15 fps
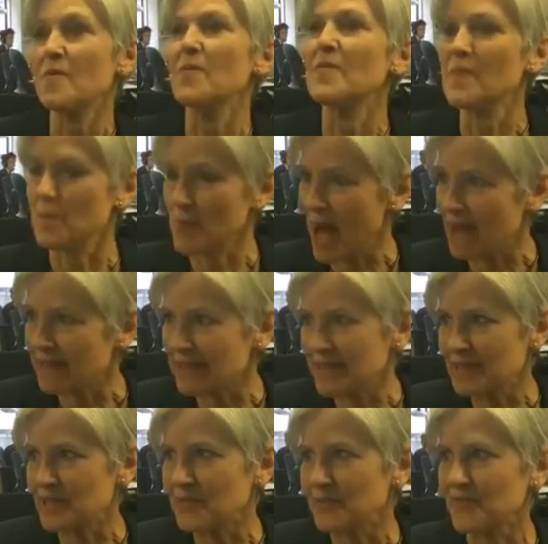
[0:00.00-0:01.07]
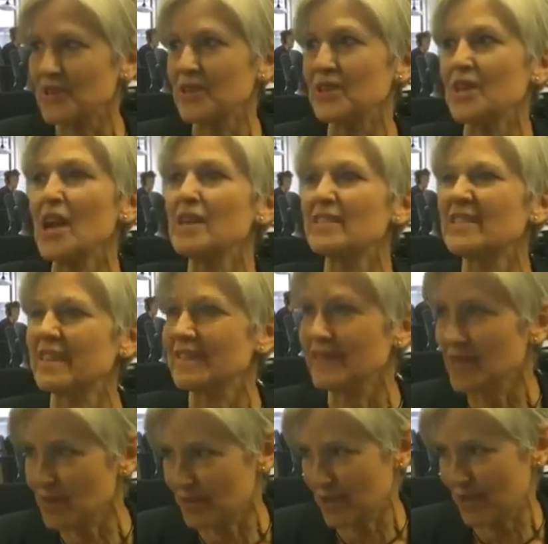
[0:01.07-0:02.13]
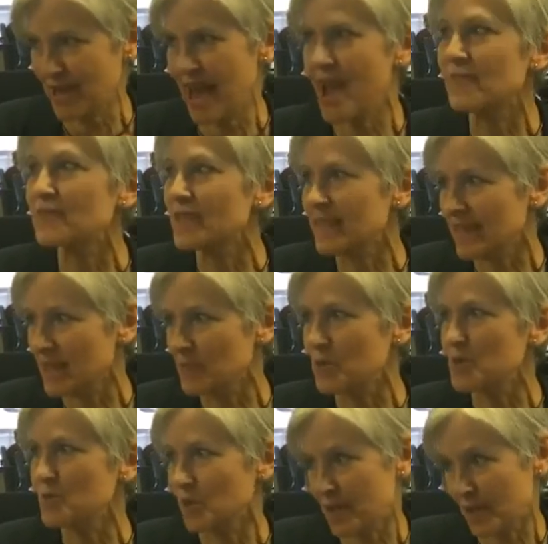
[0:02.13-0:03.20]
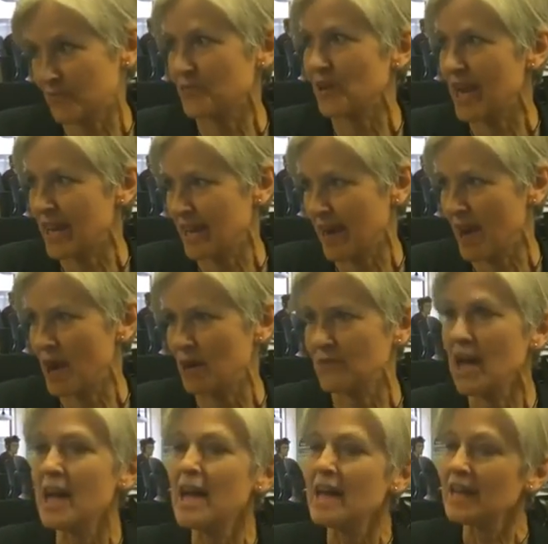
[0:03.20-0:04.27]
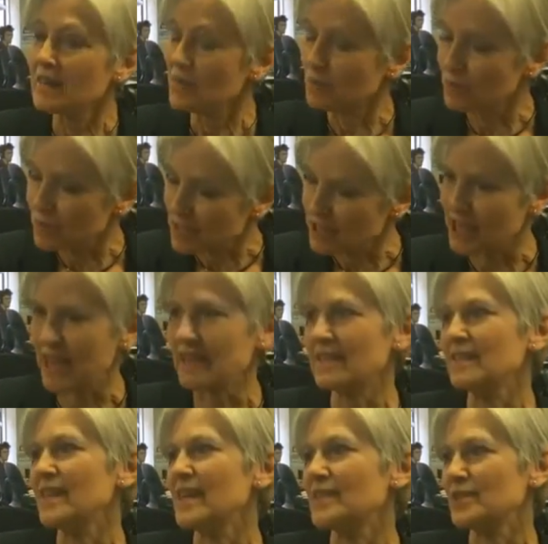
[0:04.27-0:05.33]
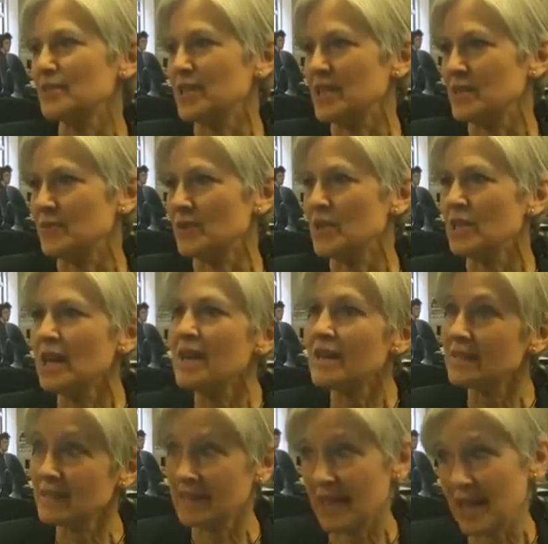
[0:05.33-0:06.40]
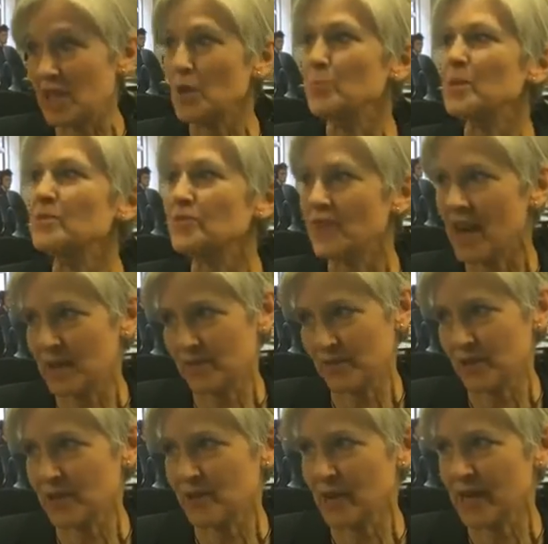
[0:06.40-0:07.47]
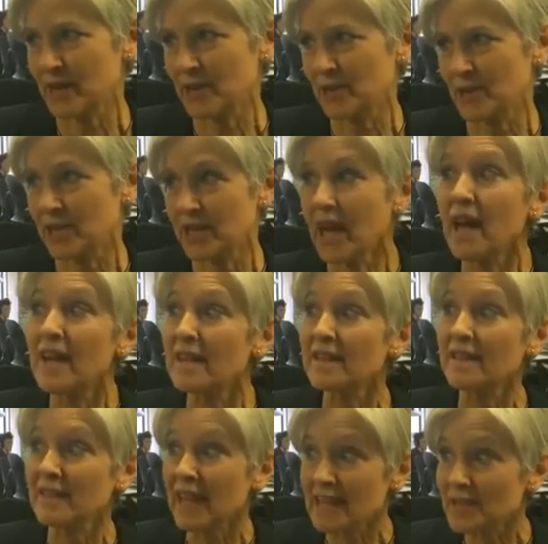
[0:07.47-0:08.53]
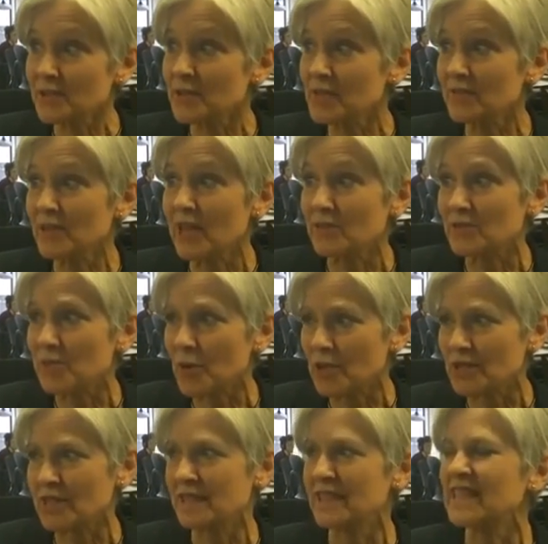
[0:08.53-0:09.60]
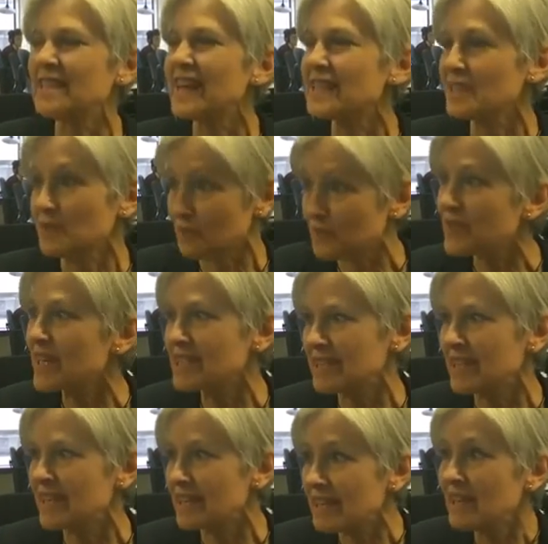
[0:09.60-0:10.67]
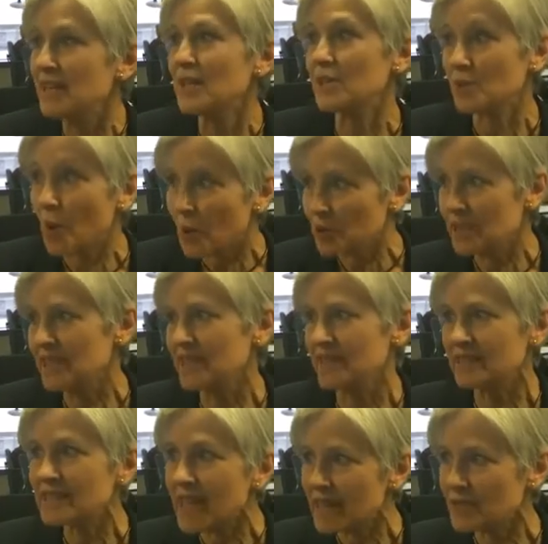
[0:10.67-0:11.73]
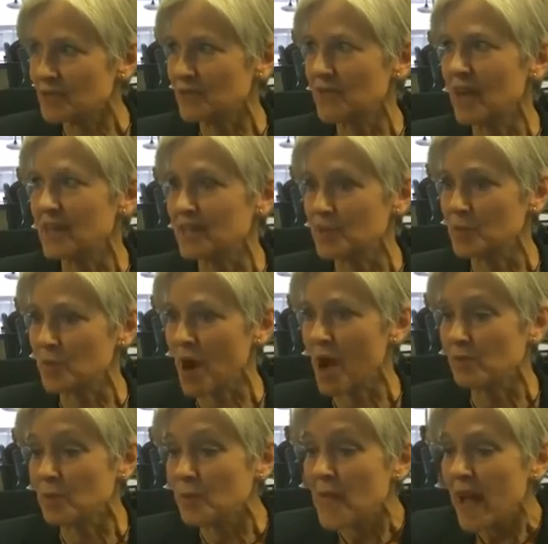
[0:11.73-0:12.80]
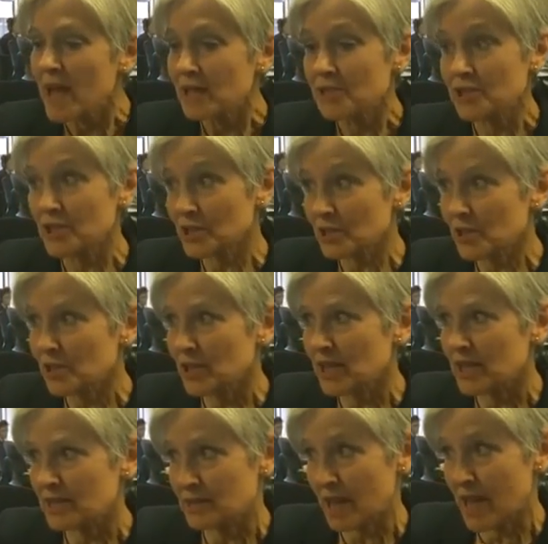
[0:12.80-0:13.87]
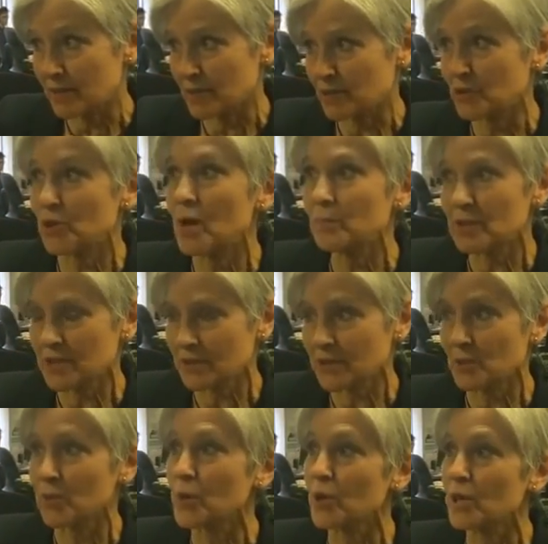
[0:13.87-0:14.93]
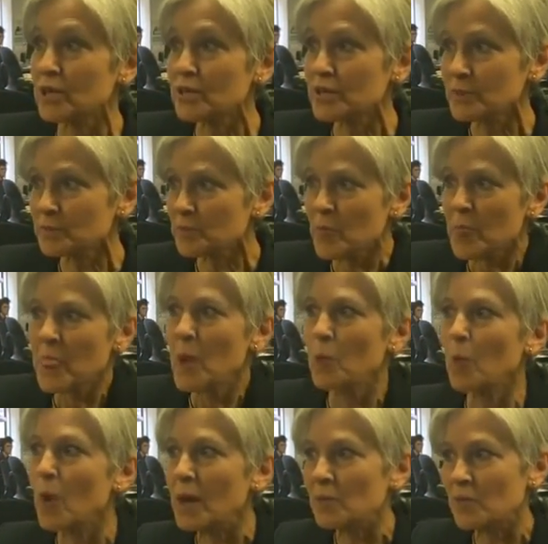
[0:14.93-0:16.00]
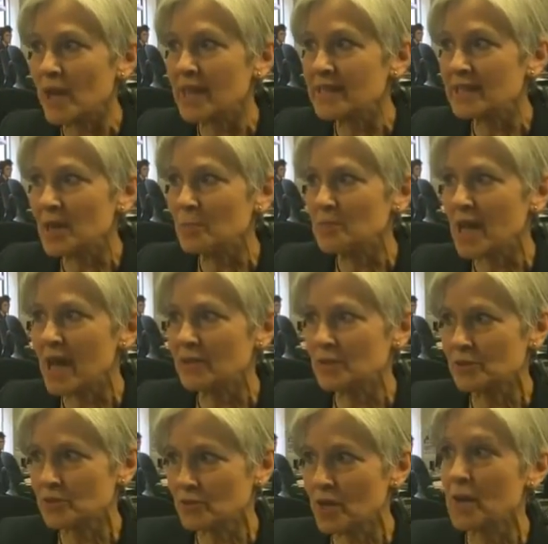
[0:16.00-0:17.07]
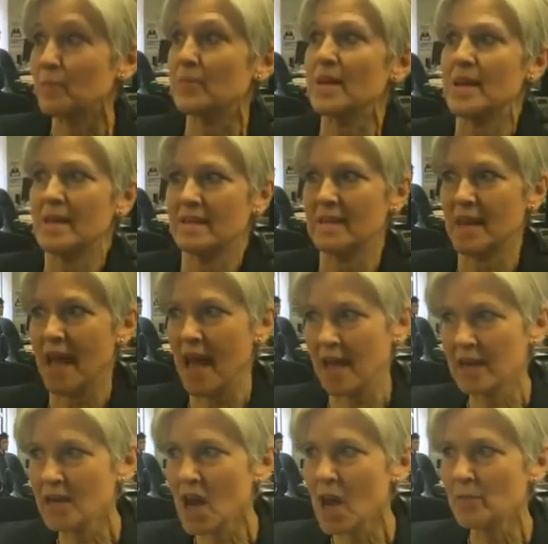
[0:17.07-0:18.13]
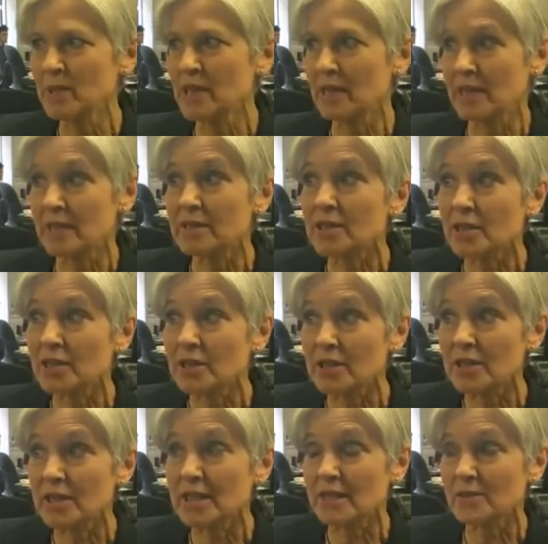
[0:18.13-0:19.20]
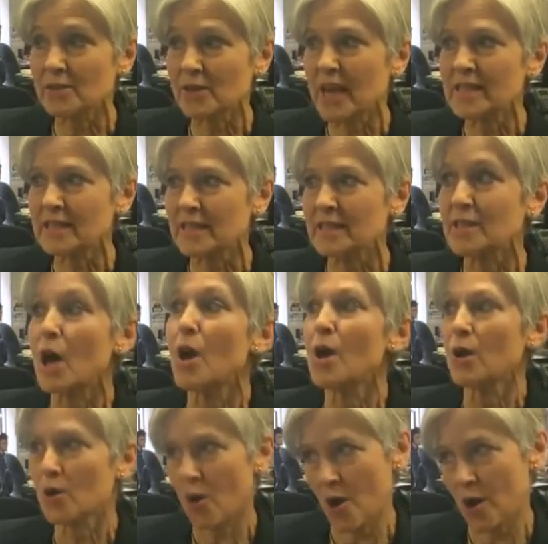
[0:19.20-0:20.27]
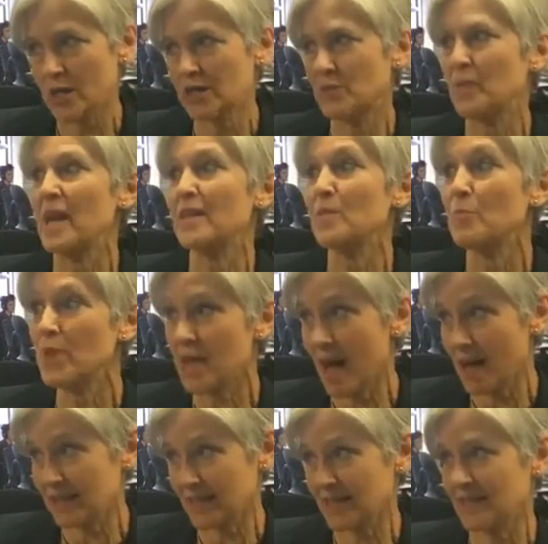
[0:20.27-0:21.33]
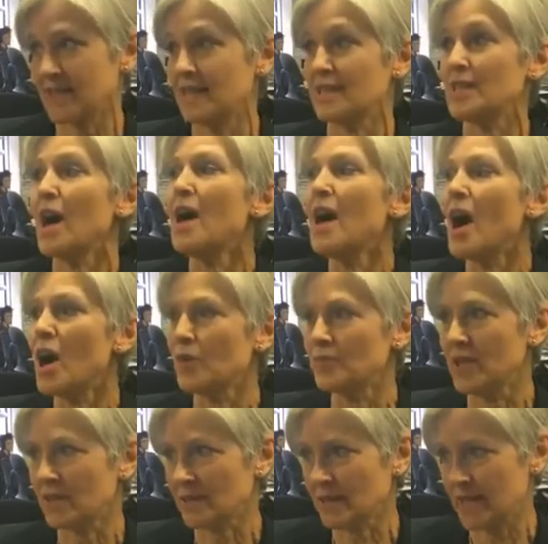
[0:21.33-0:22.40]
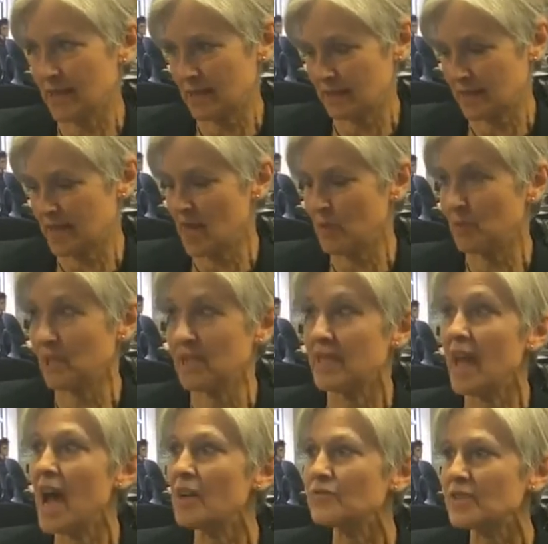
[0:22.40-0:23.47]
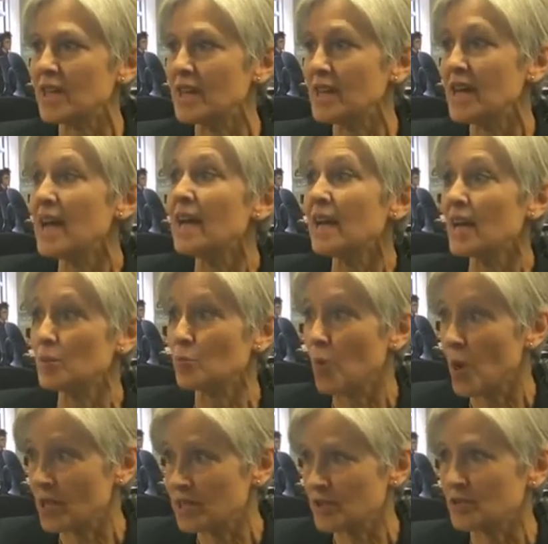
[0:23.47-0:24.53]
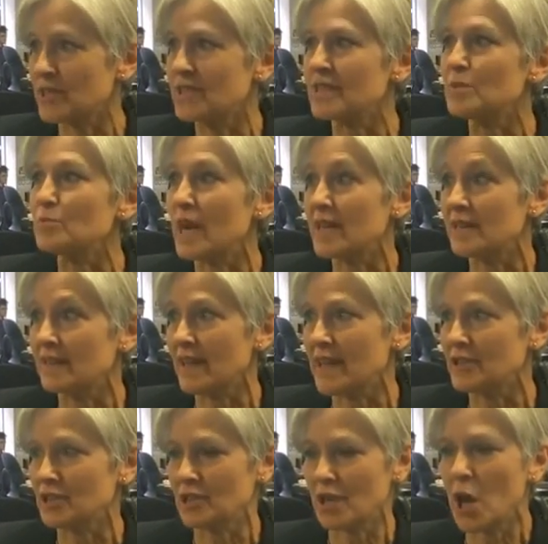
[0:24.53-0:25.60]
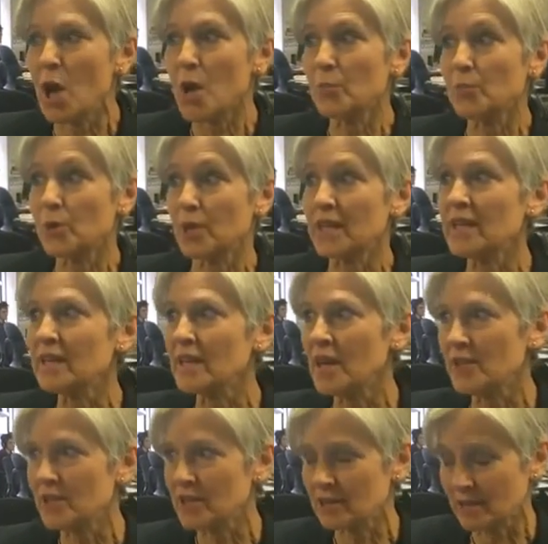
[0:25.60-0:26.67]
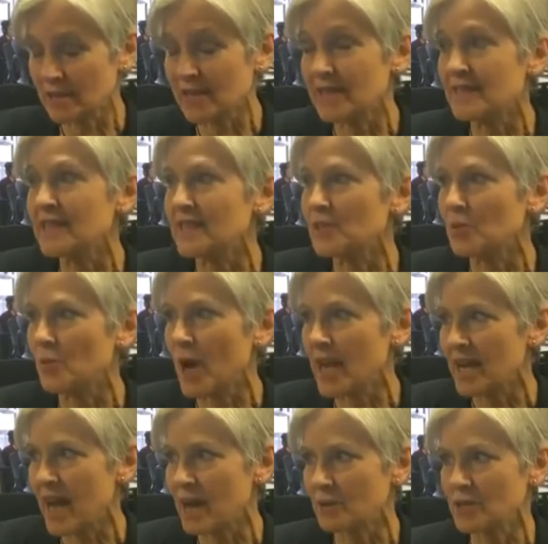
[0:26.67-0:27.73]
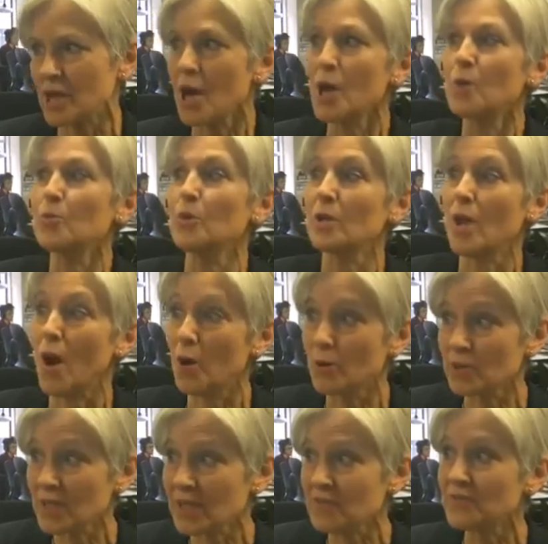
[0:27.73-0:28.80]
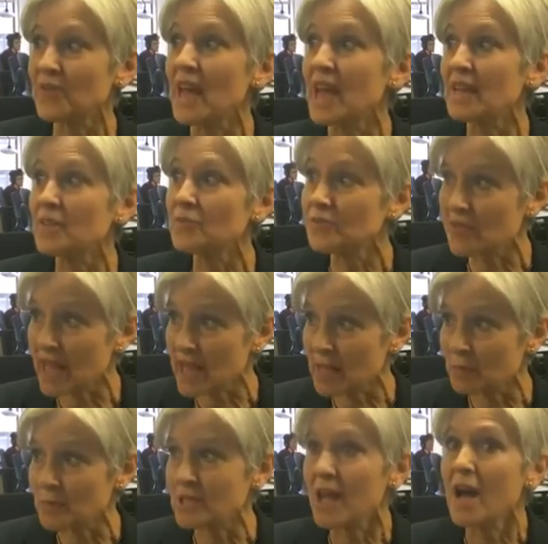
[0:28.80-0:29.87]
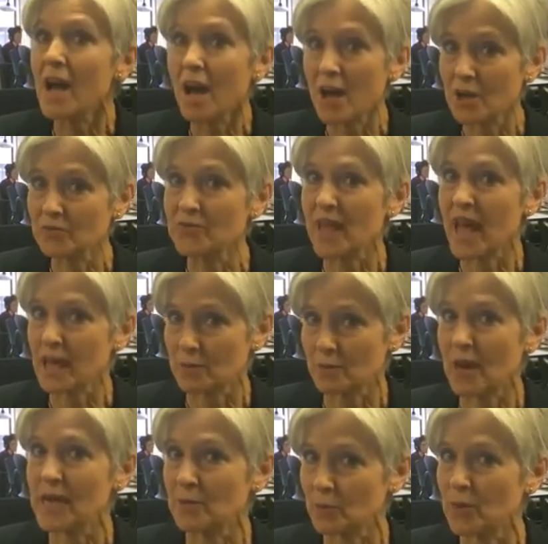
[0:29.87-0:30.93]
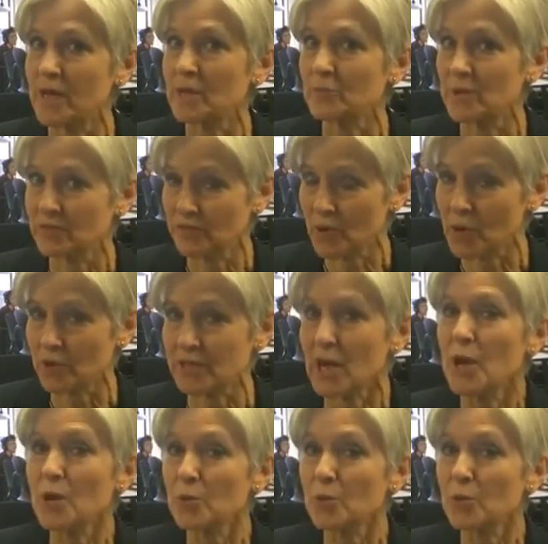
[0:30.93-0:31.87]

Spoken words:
The politics of fear delivered everything we were afraid of. Reject the lesser evil, stand up and fight for the greater good. The lesser evil, unfortunately, doesn't fix it. It only intensifies the problem. Just to look at Donald Trump's supporters, what raised up Donald Trump? The economic insecurity and crisis caused by the policies of the Clintons, namely NAFTA and Wall Street deregulation. Putting another Clinton in the White House will only fan the flames of that right-wing revolt.